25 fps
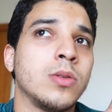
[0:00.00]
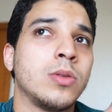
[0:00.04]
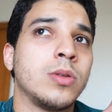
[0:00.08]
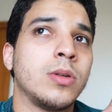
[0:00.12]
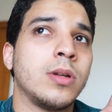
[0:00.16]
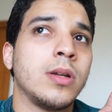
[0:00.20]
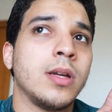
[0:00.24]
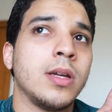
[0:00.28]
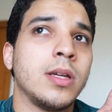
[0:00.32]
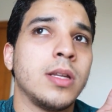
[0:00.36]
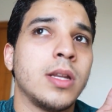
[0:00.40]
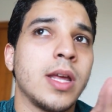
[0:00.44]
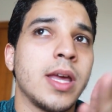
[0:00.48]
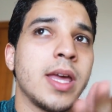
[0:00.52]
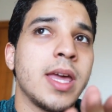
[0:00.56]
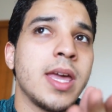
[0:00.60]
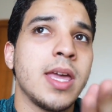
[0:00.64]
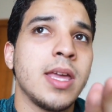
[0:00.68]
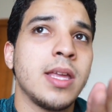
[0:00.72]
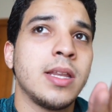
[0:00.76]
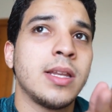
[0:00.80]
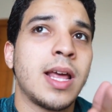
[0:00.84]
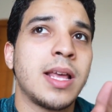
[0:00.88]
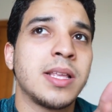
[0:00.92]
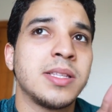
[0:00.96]
3 to
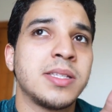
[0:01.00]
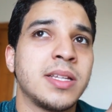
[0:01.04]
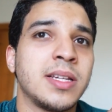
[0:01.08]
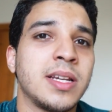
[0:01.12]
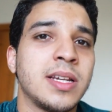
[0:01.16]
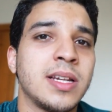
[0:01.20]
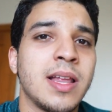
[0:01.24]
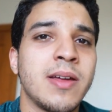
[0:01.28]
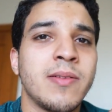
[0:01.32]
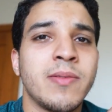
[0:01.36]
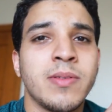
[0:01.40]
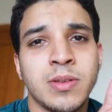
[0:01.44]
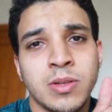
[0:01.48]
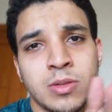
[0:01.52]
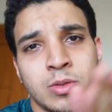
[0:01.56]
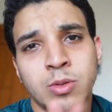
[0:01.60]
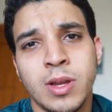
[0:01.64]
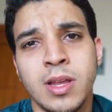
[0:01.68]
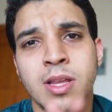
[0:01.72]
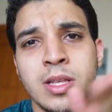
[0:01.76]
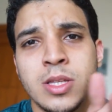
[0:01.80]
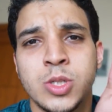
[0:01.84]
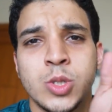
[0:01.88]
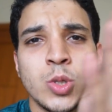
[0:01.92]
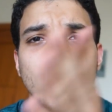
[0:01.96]
8, 9, 10, 11?
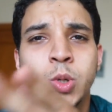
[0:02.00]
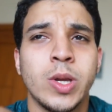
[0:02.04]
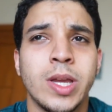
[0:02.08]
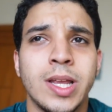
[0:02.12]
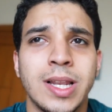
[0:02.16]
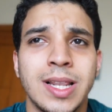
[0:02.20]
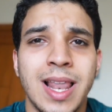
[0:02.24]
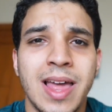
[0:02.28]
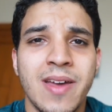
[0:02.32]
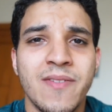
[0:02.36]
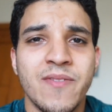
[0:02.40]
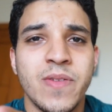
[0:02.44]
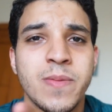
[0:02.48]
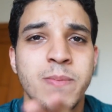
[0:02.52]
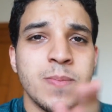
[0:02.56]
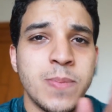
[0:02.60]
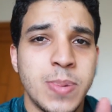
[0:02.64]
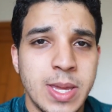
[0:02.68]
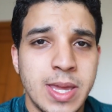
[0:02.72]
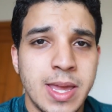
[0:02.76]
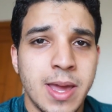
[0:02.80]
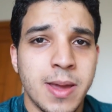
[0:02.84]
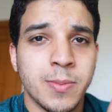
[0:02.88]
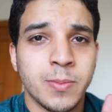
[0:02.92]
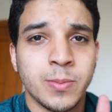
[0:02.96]
3 to 11
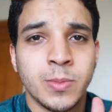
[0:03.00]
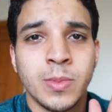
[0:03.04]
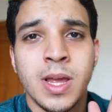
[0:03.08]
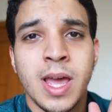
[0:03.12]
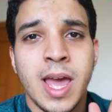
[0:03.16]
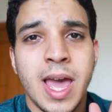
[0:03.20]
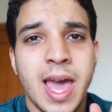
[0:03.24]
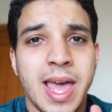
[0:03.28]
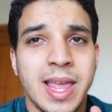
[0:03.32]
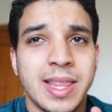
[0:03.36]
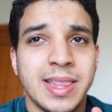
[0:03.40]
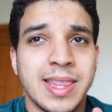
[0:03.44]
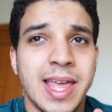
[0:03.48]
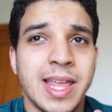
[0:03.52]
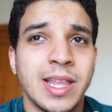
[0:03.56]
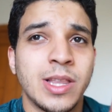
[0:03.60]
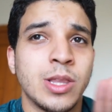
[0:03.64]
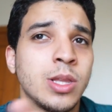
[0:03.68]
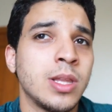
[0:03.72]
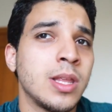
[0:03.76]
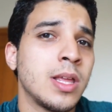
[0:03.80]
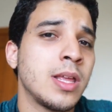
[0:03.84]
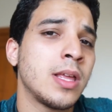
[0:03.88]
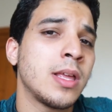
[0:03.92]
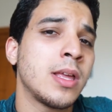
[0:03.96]
p.m. And then
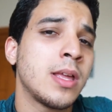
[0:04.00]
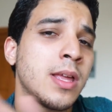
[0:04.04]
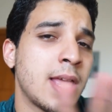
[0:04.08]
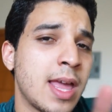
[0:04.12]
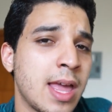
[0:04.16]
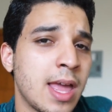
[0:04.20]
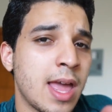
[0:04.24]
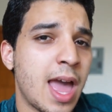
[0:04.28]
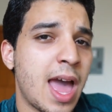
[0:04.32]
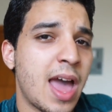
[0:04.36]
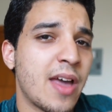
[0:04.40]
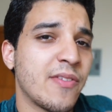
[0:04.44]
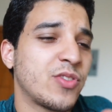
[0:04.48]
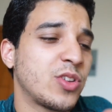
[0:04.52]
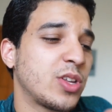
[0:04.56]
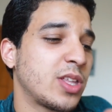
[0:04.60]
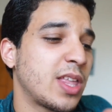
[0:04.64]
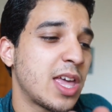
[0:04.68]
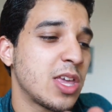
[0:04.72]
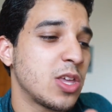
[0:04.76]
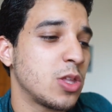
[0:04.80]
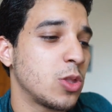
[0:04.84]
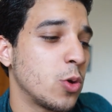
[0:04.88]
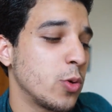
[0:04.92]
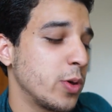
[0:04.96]
after
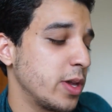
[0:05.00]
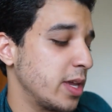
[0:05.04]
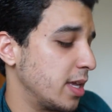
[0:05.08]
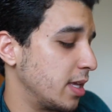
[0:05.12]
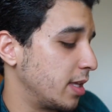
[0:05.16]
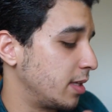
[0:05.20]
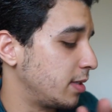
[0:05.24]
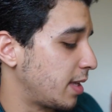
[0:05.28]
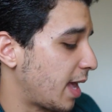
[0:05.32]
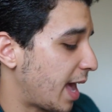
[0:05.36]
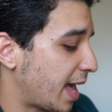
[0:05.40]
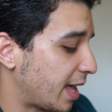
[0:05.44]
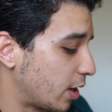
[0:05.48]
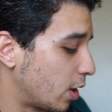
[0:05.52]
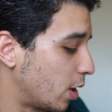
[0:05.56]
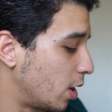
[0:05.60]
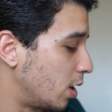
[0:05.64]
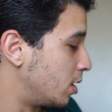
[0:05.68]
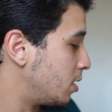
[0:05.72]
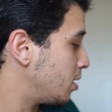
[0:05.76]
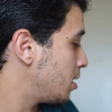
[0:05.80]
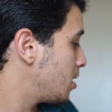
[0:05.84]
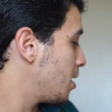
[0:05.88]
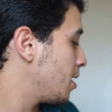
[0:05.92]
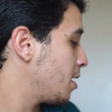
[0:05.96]
that, you don't eat at
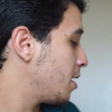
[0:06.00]
all.